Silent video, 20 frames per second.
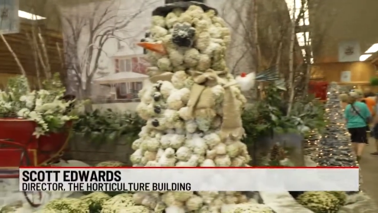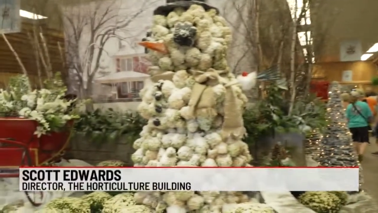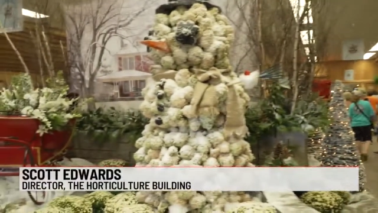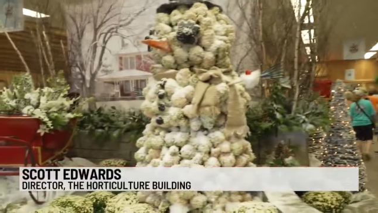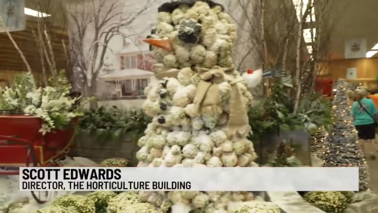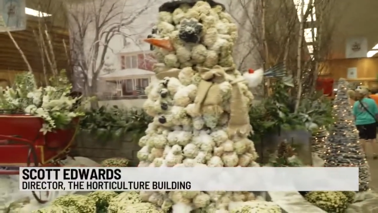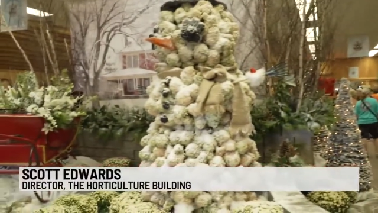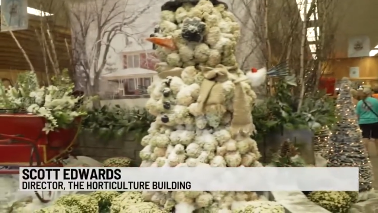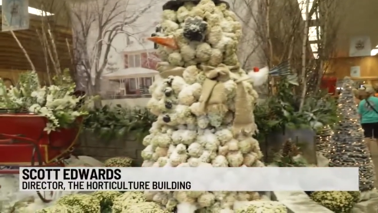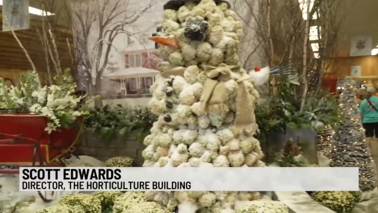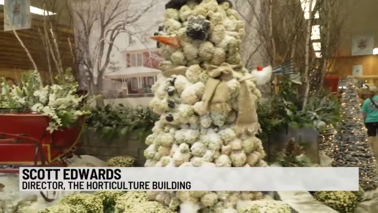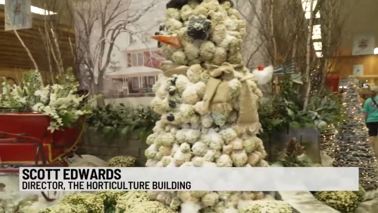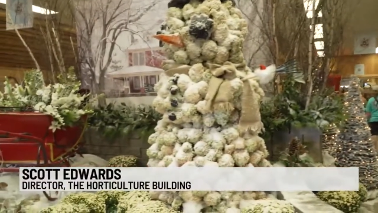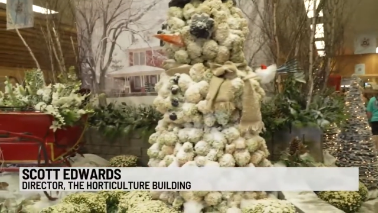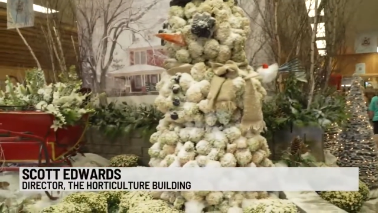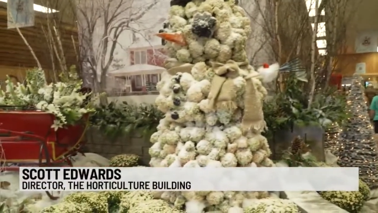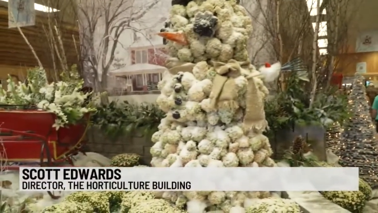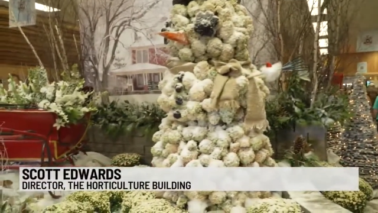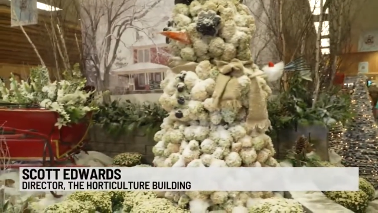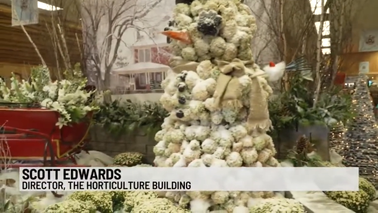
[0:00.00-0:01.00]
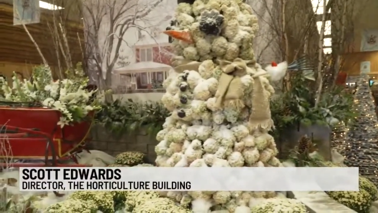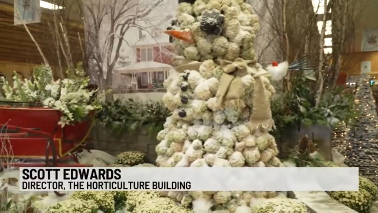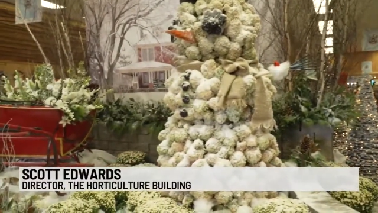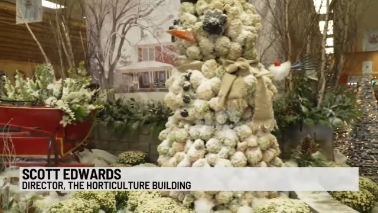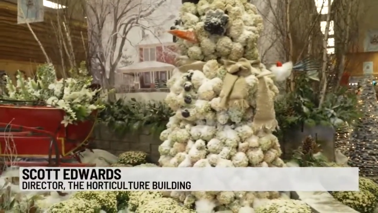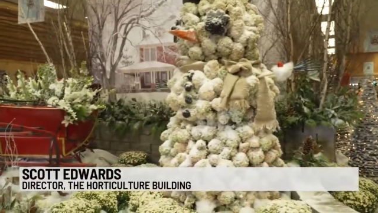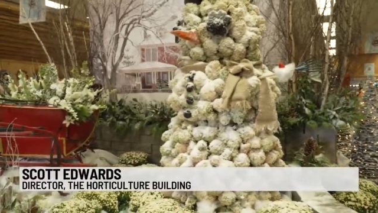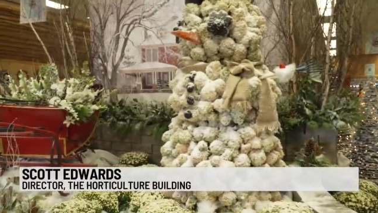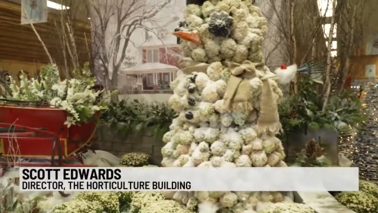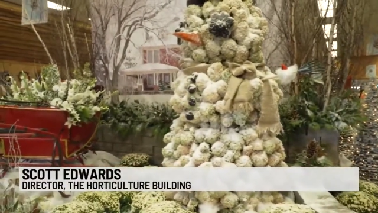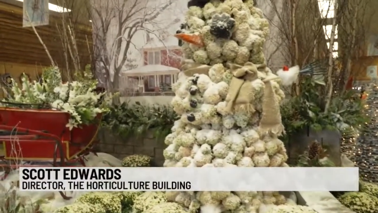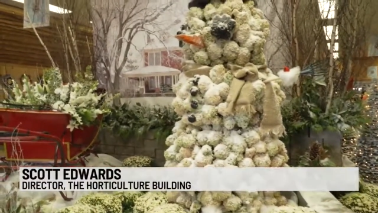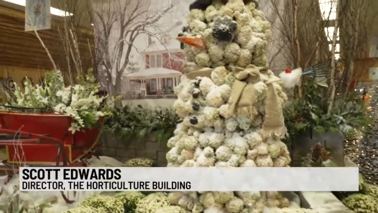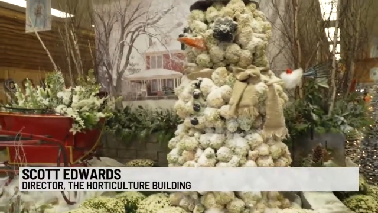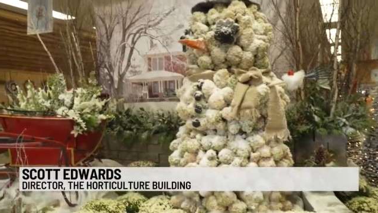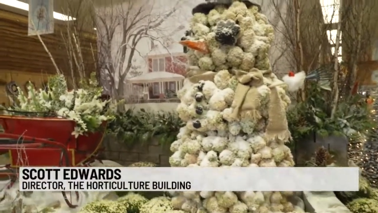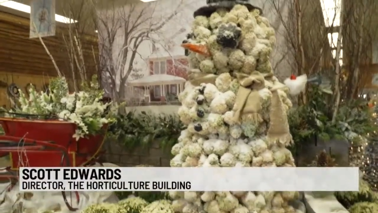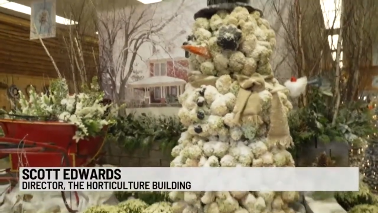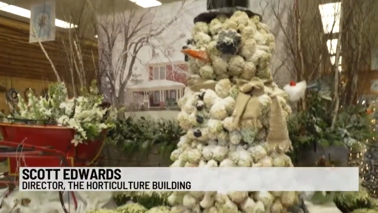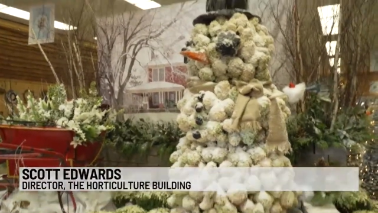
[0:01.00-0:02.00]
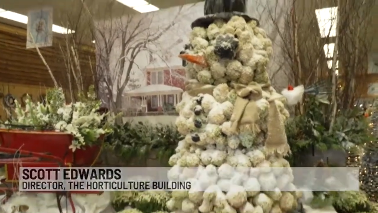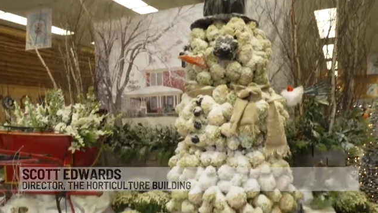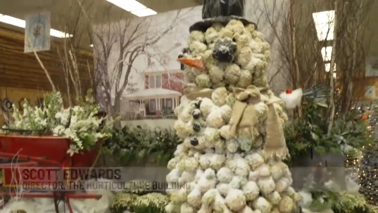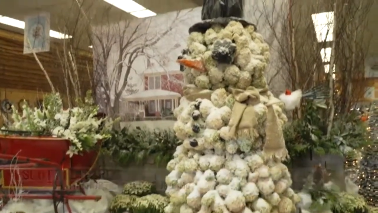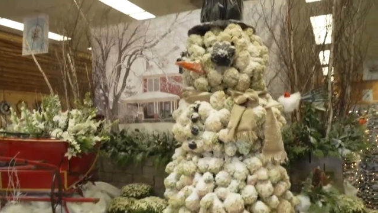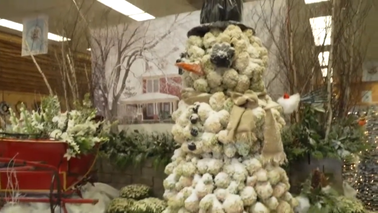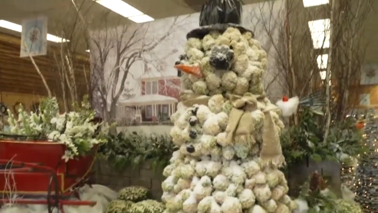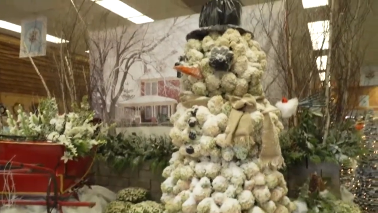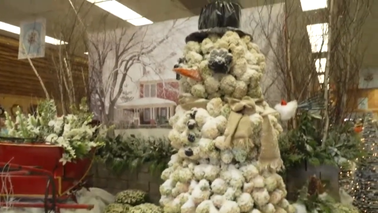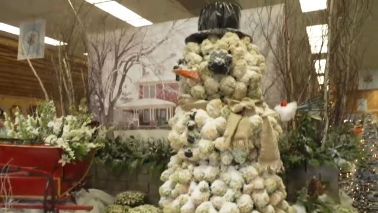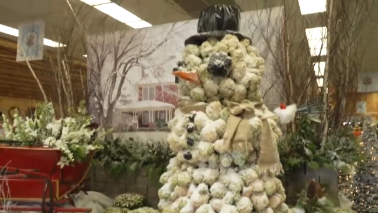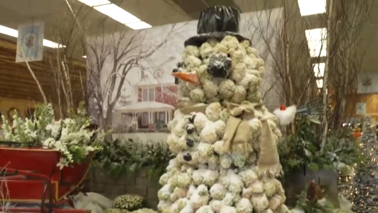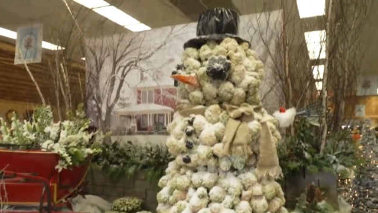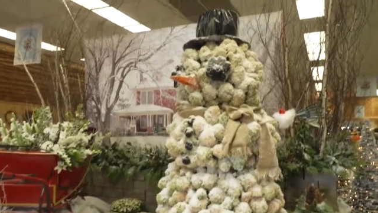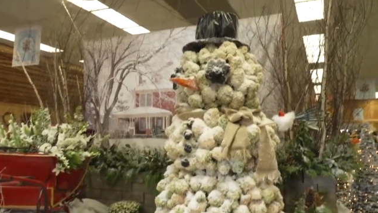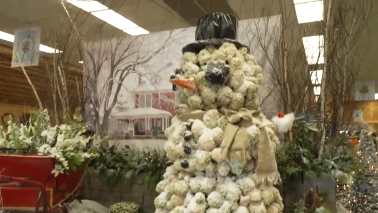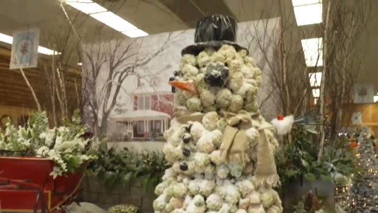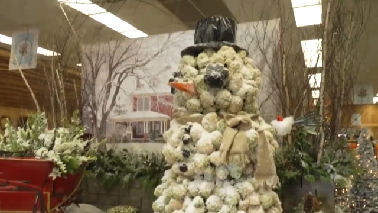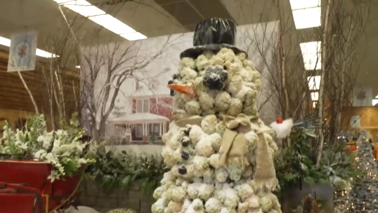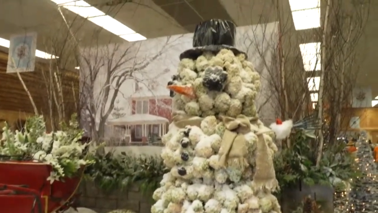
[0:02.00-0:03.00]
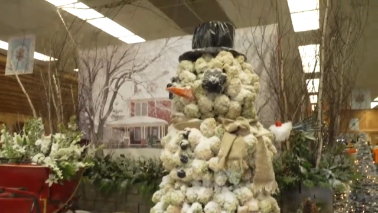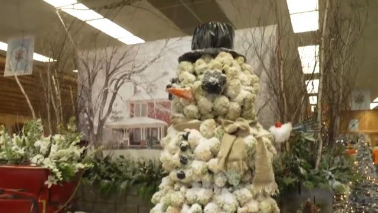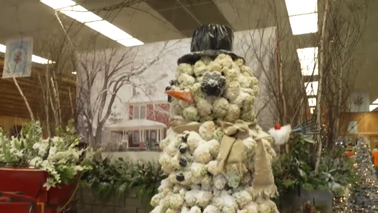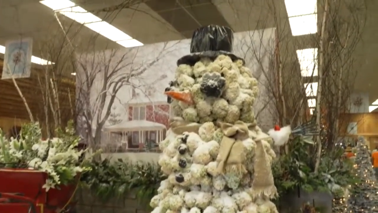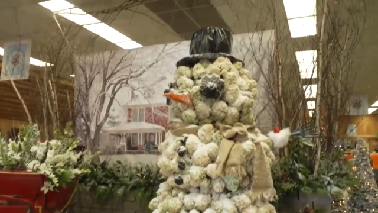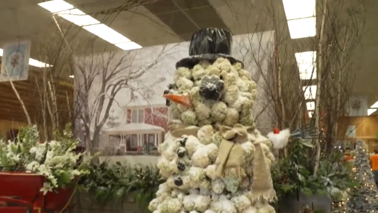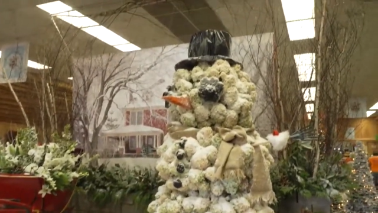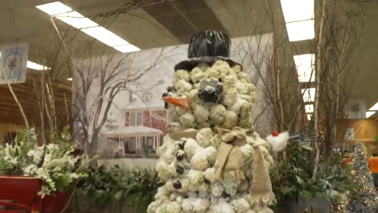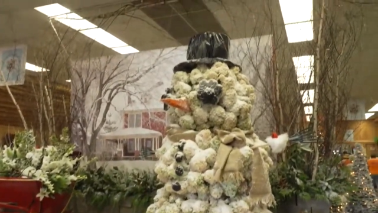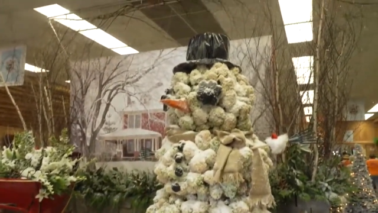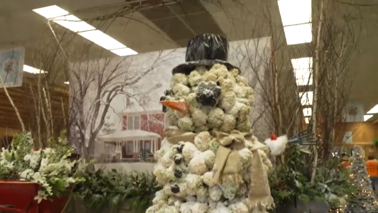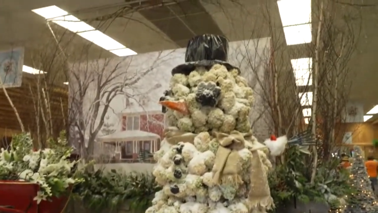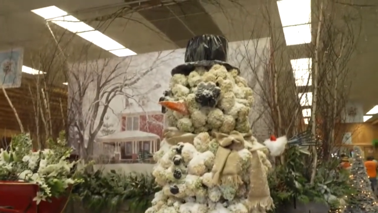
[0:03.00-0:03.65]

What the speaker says: (no speaker visible)